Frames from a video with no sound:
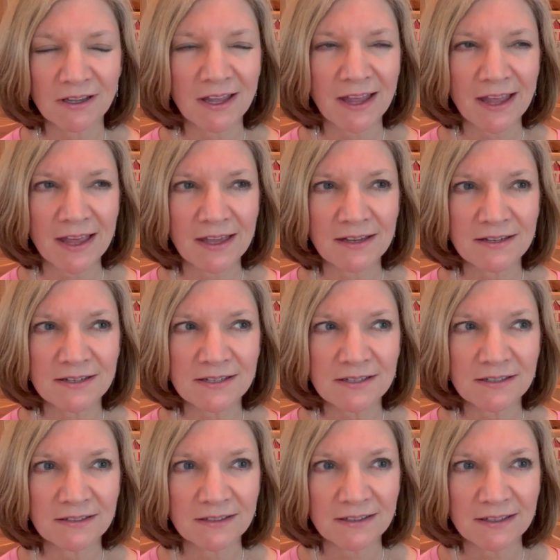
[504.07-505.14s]
and
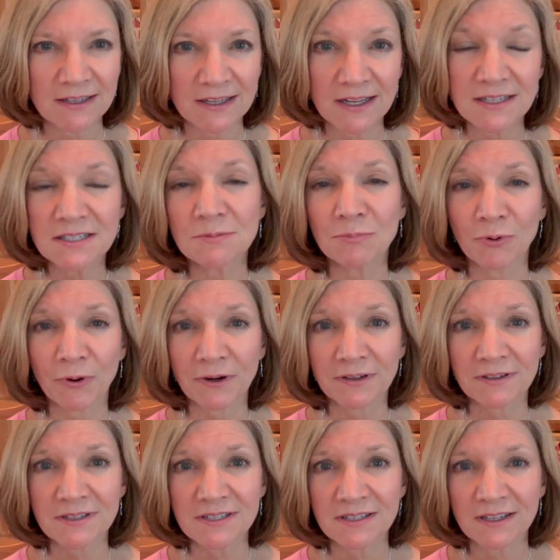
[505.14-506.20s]
it's
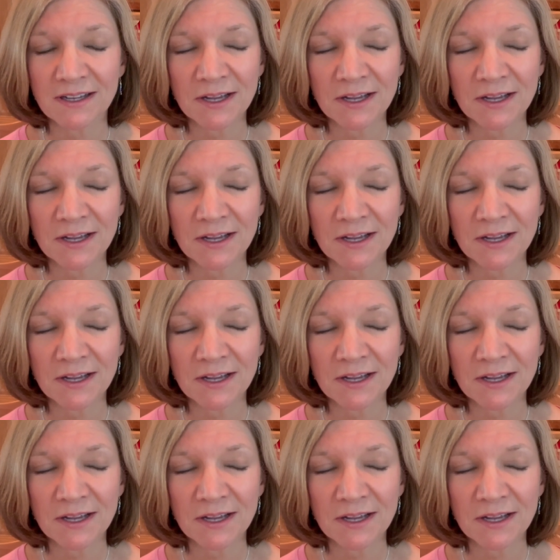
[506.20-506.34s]
important.